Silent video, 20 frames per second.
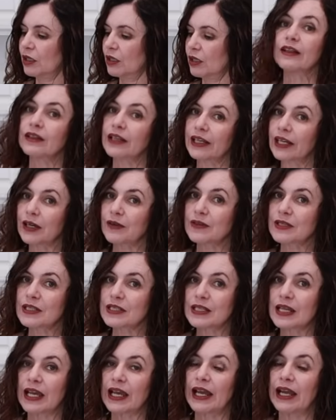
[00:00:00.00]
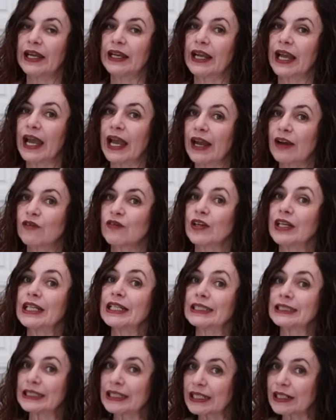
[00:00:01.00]
Like I was saying, every
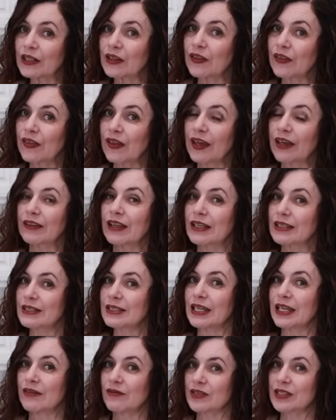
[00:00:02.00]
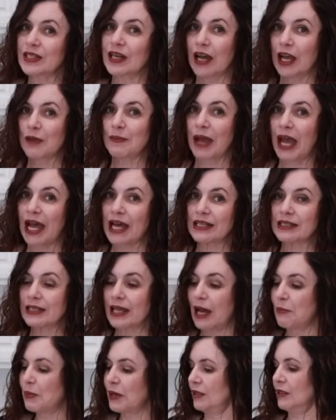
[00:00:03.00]
little thing that saves time adds
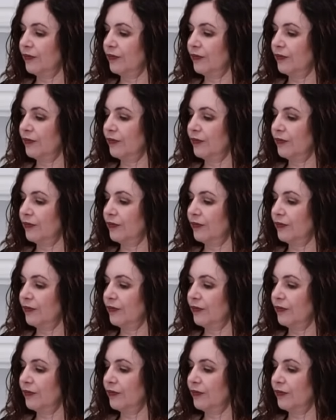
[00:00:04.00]
up.